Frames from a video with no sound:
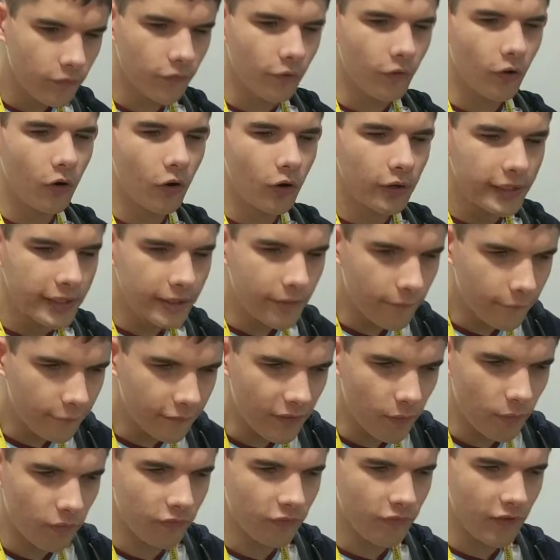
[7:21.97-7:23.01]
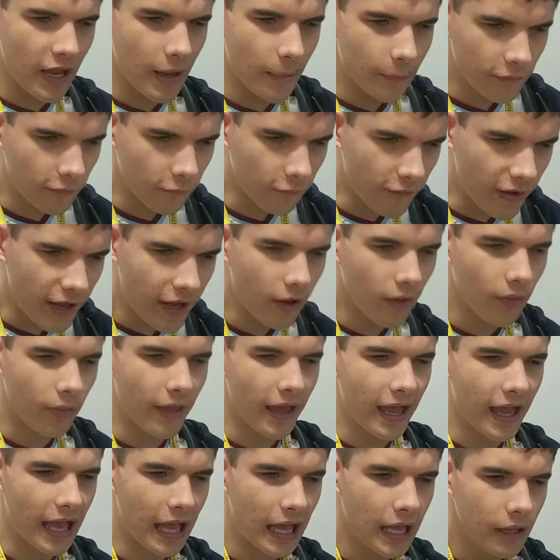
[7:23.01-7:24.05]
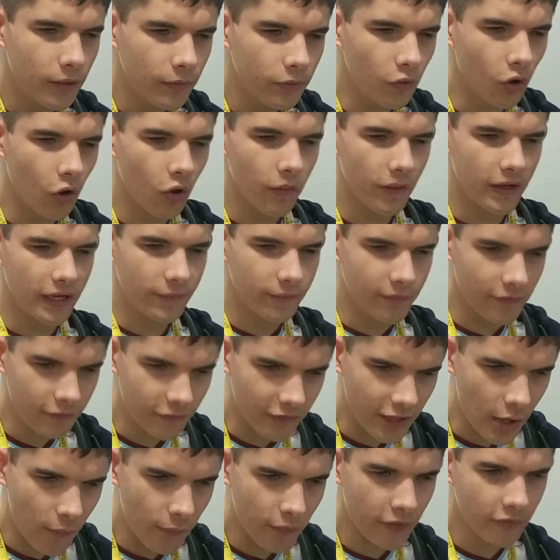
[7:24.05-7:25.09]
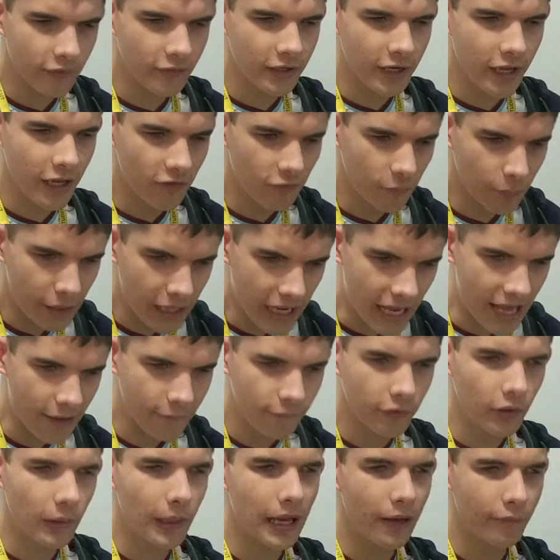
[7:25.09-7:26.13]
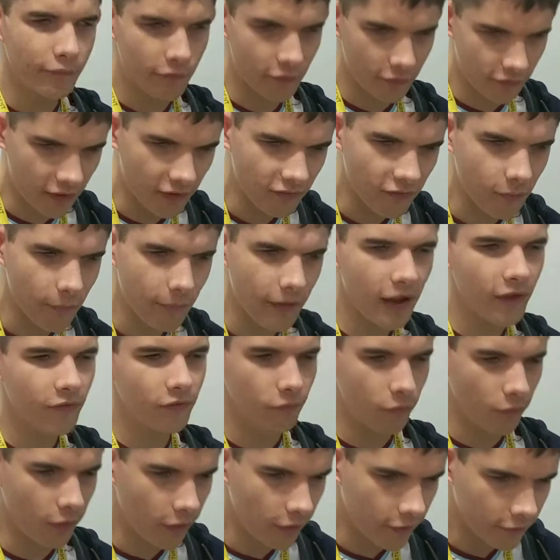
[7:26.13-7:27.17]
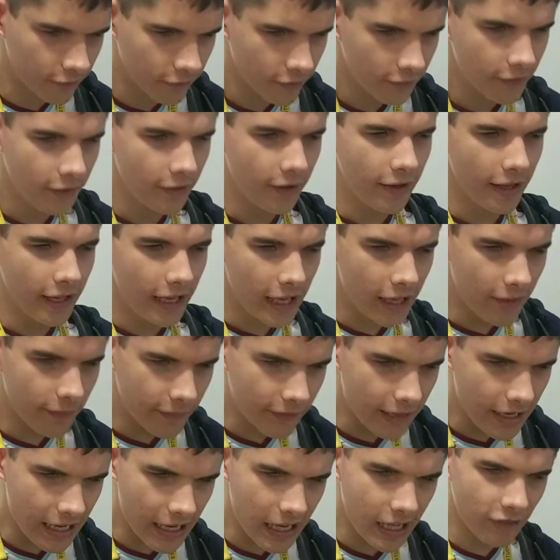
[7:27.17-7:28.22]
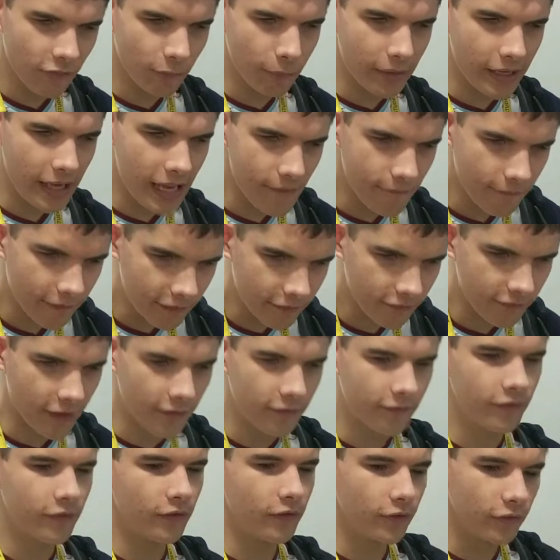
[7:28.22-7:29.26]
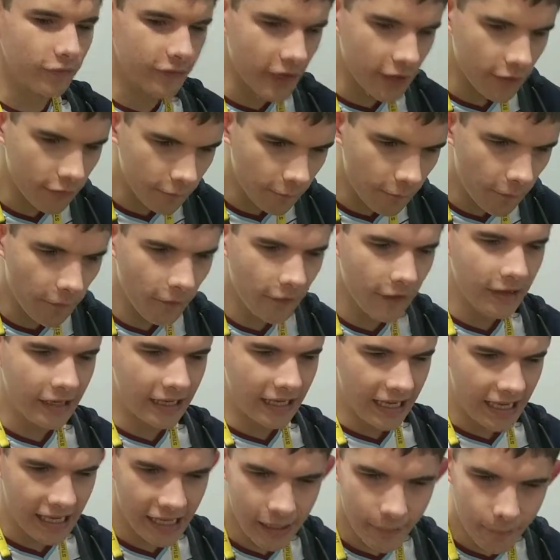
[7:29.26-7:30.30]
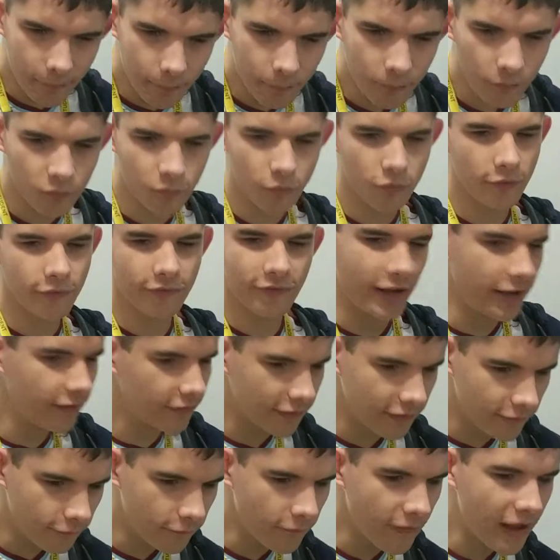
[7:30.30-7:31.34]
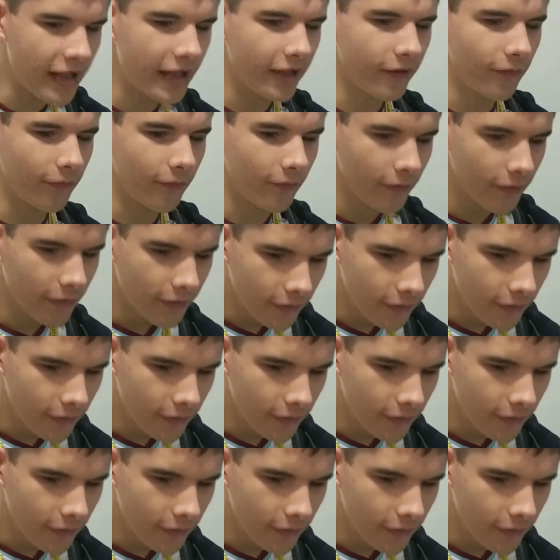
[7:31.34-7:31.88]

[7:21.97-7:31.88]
So you have 7 types of file there. Note that if you save it as an HPF, you'll have to set a password. The HPF extension stands for HIMS Protected File.